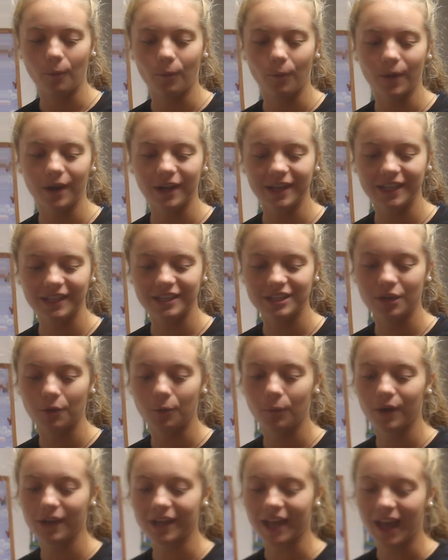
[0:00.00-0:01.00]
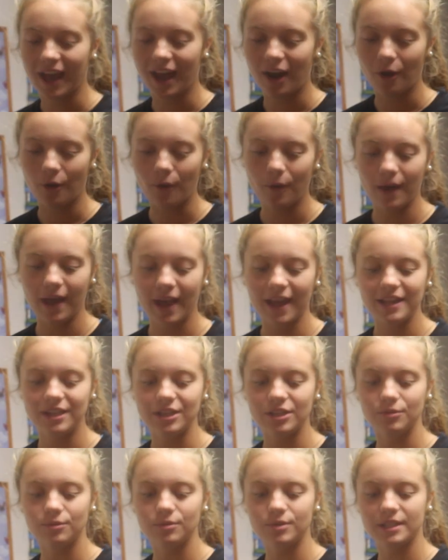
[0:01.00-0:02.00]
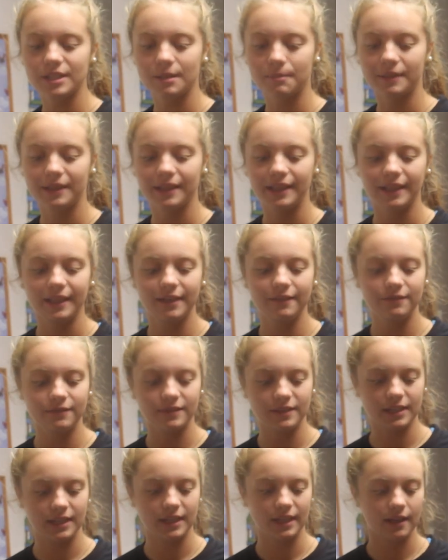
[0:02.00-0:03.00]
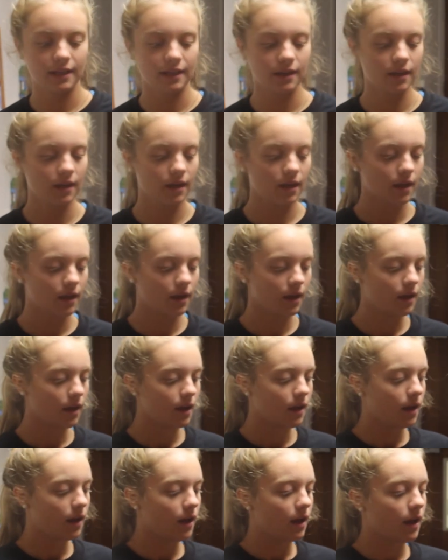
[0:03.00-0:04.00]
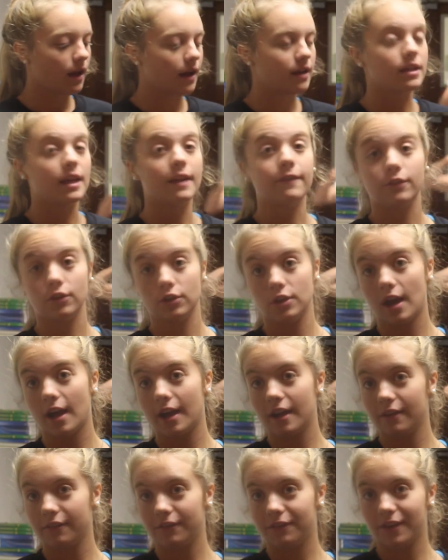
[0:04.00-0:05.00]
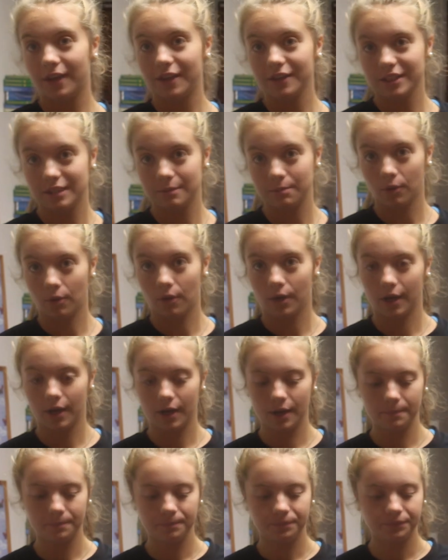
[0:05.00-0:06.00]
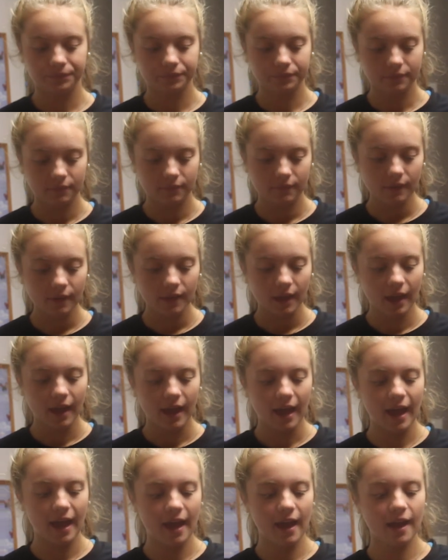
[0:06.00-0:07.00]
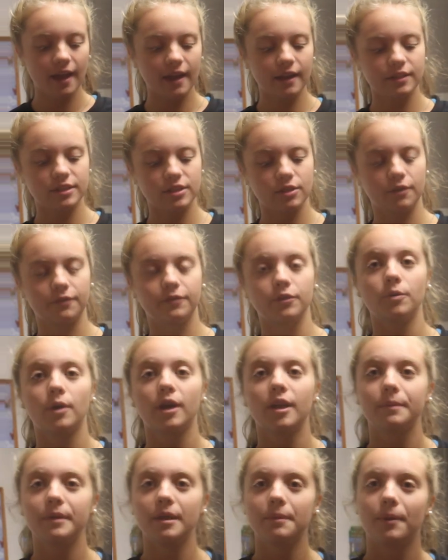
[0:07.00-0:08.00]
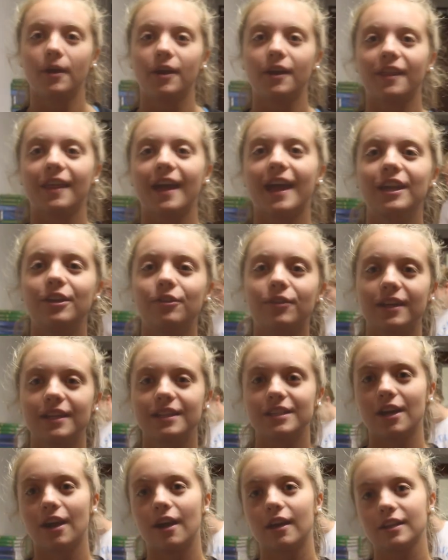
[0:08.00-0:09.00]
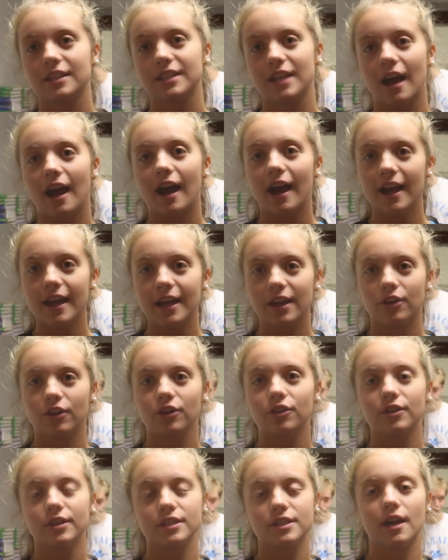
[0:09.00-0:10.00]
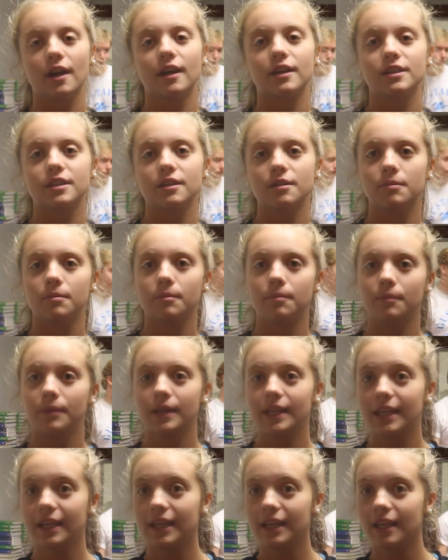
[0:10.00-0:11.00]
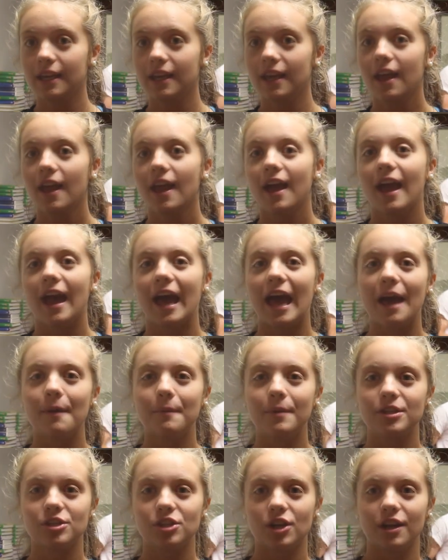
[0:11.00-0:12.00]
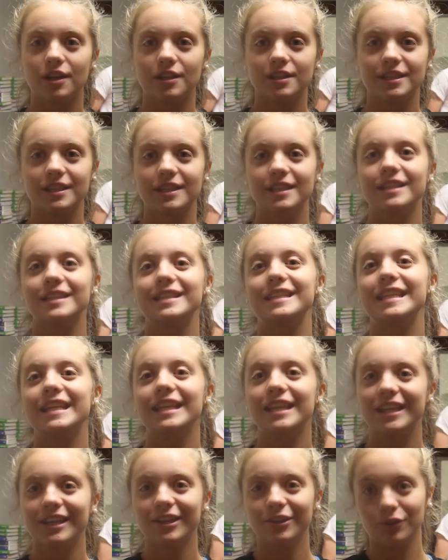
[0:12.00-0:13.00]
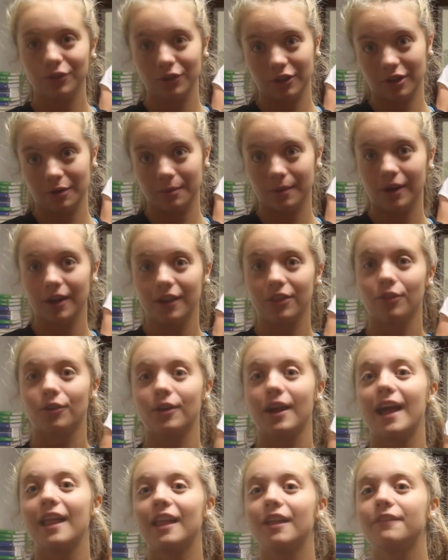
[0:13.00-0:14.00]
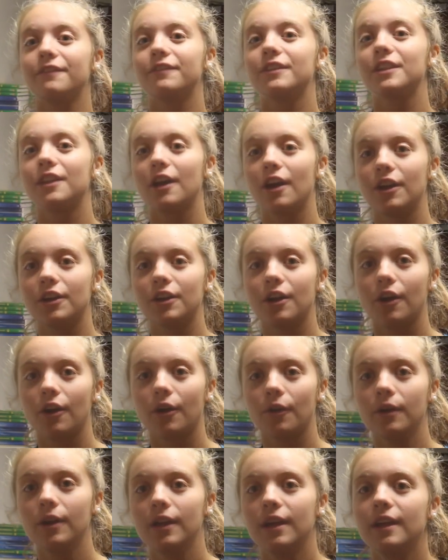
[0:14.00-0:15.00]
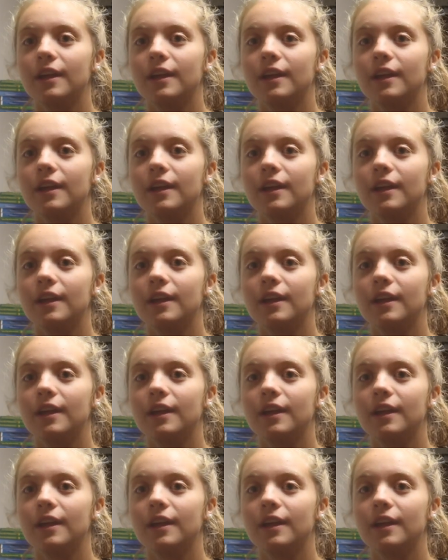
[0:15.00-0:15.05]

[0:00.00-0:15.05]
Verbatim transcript: work to work out and do some lifting if you're not in a fall sport. And so if you want to be a part of that, you can talk to Ike or you can talk to me, Emma Johnson, Tegan Krugerbarth, or El Falardo